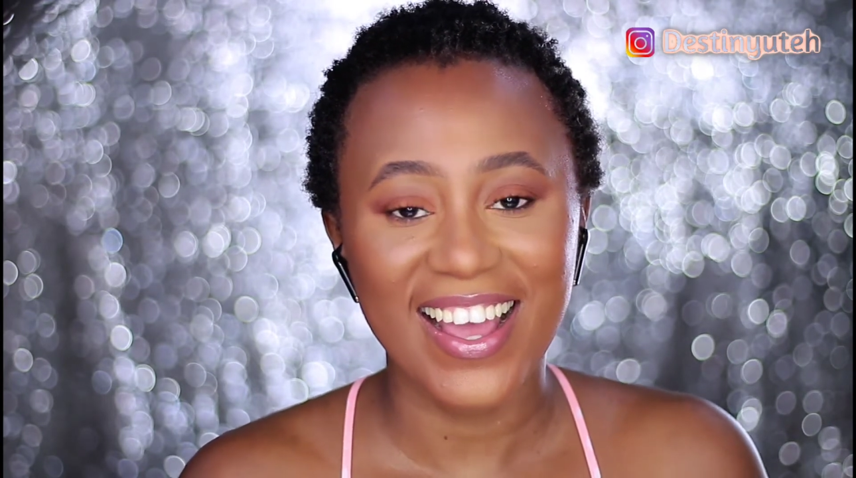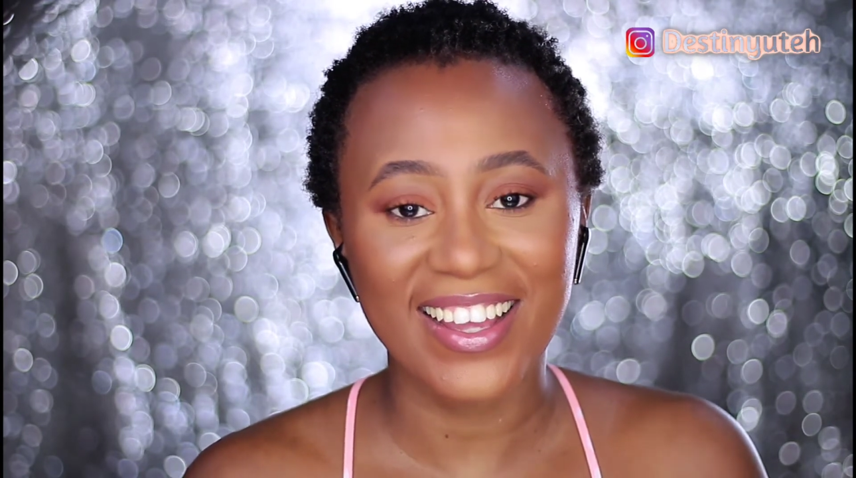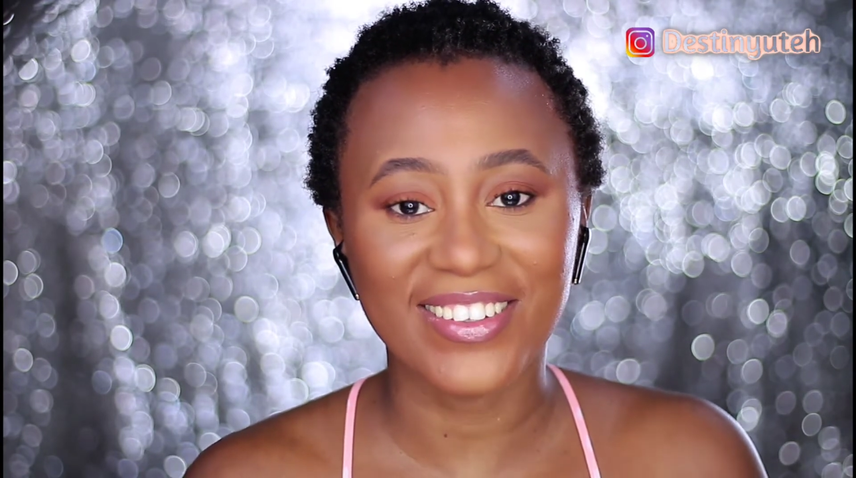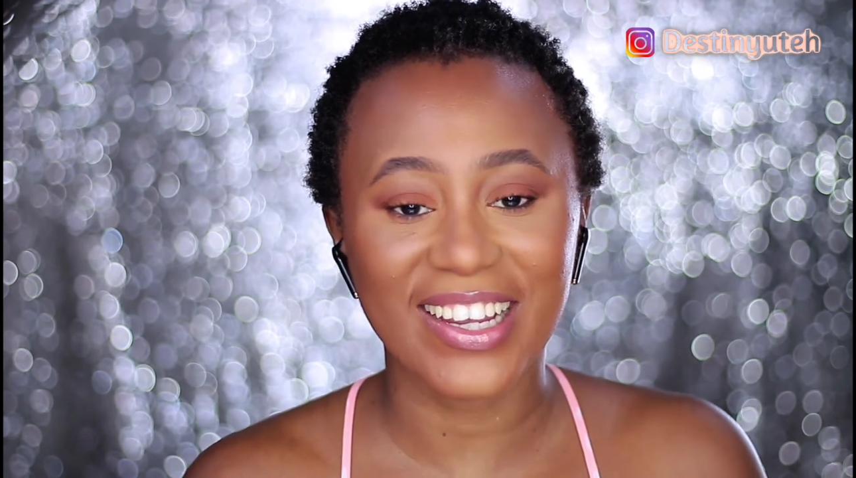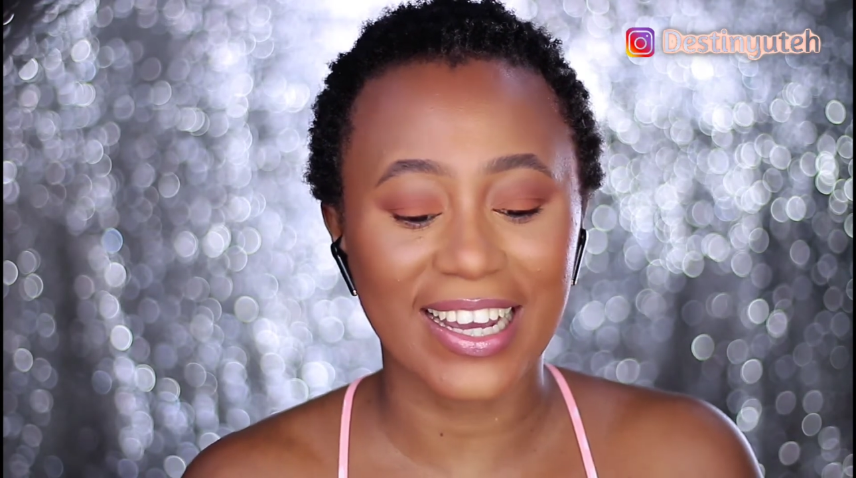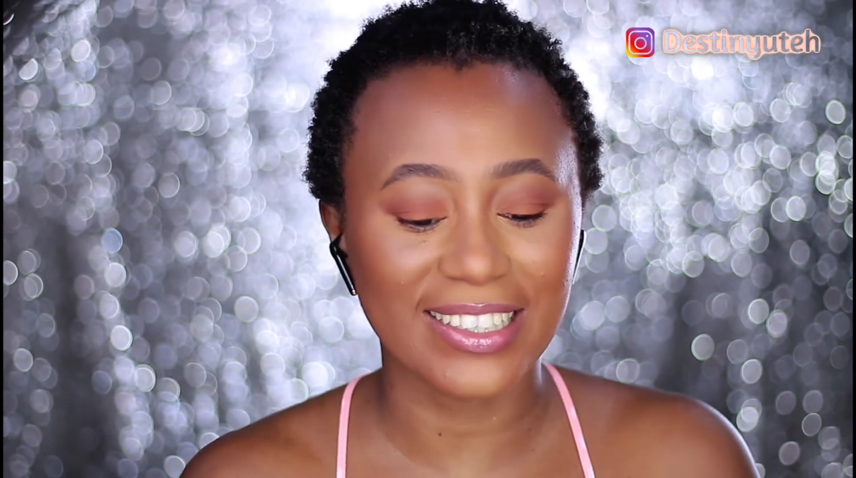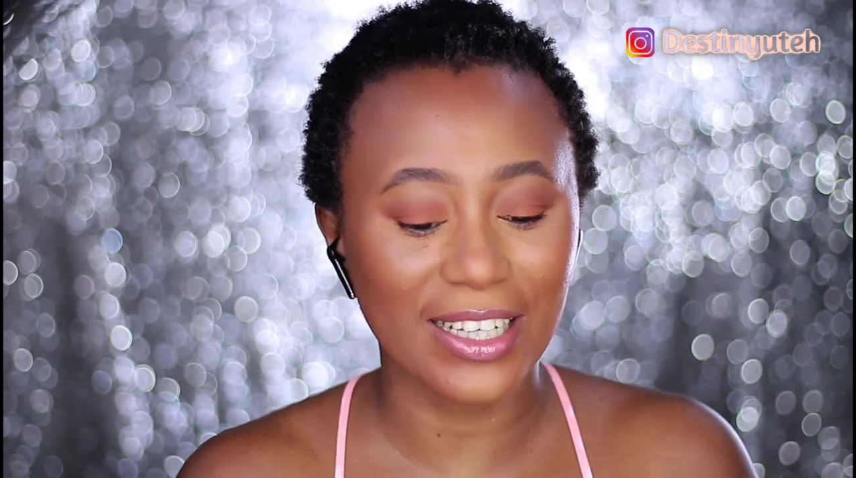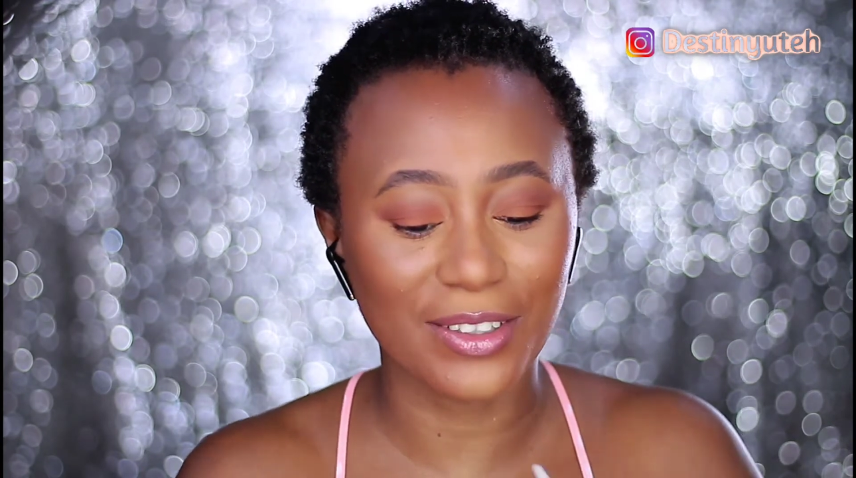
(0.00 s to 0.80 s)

Anyway guys,